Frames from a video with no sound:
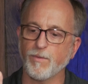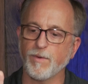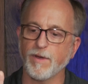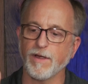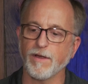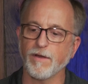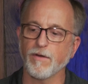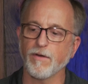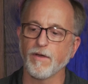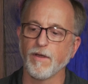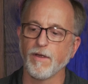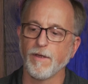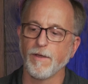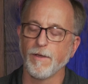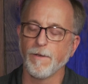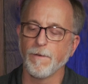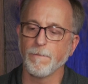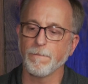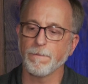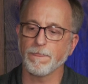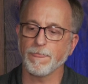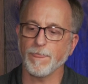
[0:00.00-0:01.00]
where
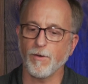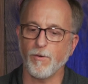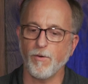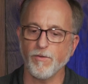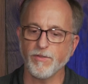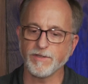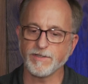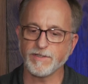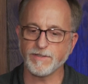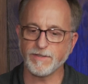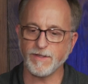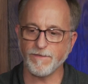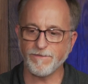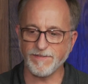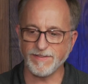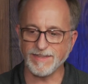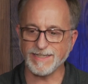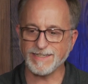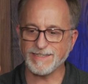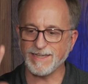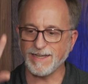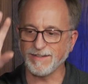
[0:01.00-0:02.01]
all the stuff in
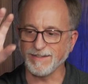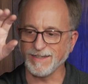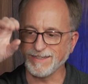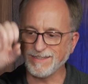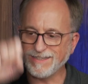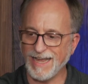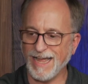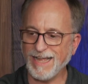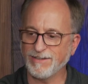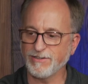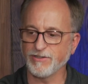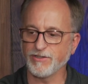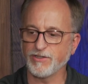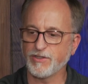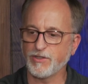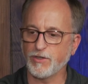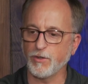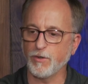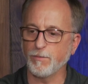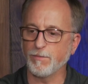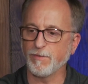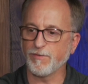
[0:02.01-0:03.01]
the cell attaches
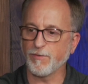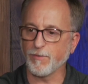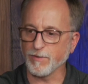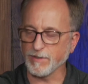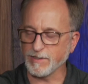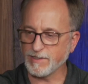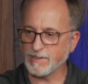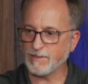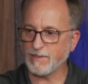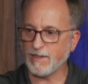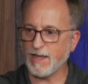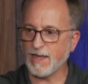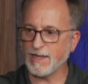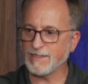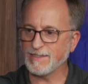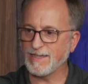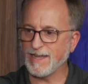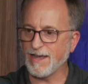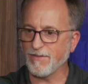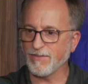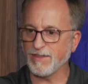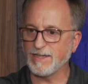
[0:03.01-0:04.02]
to before it slides
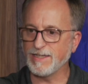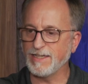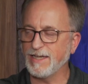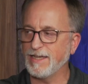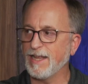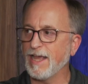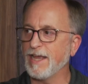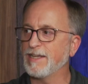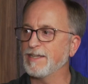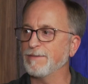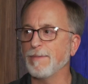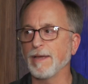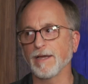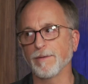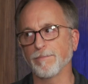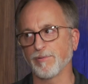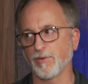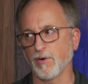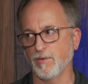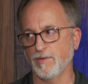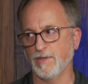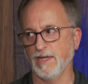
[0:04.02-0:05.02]
down the DNA to make a
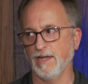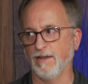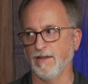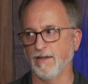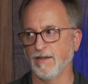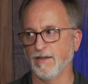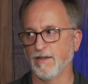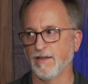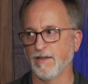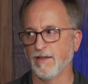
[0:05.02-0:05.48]
protein.